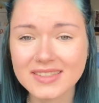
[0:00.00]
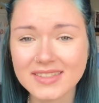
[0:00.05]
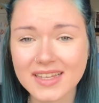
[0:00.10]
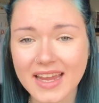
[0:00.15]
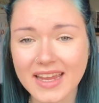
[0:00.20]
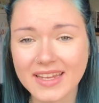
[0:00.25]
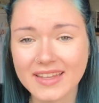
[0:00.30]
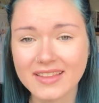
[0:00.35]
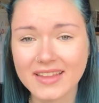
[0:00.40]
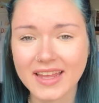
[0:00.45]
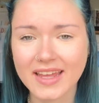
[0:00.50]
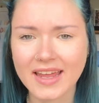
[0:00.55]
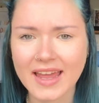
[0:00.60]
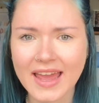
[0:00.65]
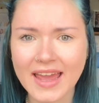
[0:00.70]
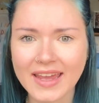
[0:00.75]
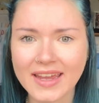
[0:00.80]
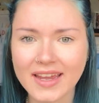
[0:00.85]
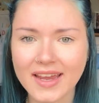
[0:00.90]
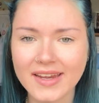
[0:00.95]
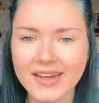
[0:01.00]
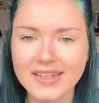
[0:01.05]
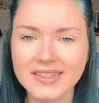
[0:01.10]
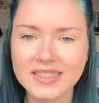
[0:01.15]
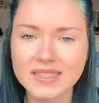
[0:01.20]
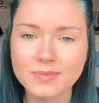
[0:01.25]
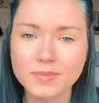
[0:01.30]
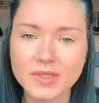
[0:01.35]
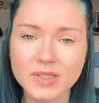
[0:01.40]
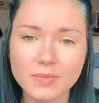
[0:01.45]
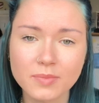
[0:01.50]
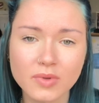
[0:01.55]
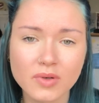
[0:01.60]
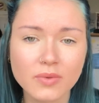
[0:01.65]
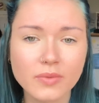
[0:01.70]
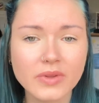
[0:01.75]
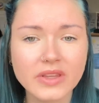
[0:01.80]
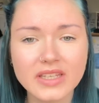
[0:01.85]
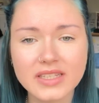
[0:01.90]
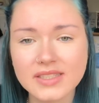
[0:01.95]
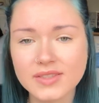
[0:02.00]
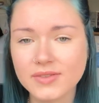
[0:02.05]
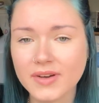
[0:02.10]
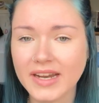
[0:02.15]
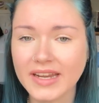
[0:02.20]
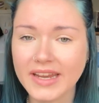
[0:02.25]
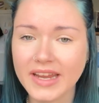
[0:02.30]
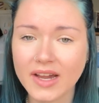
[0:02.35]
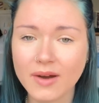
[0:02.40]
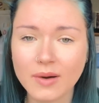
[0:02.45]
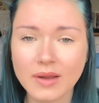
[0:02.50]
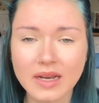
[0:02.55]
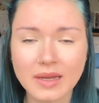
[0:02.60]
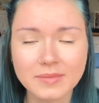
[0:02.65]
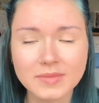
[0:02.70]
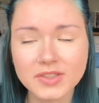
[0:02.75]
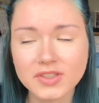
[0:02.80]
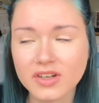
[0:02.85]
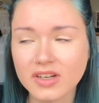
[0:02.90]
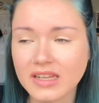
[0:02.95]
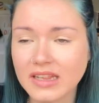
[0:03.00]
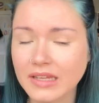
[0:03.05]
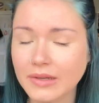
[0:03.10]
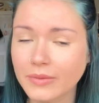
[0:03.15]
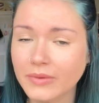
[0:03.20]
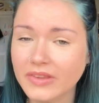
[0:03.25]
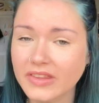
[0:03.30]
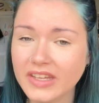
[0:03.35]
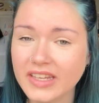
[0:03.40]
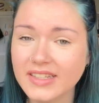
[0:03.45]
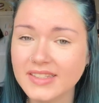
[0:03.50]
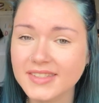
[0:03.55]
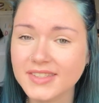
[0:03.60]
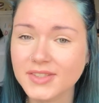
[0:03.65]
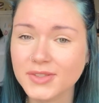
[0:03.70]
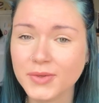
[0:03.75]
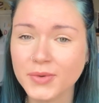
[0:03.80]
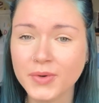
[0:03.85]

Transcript: saying that, hey, I need some support with this right now and I'm struggling with this.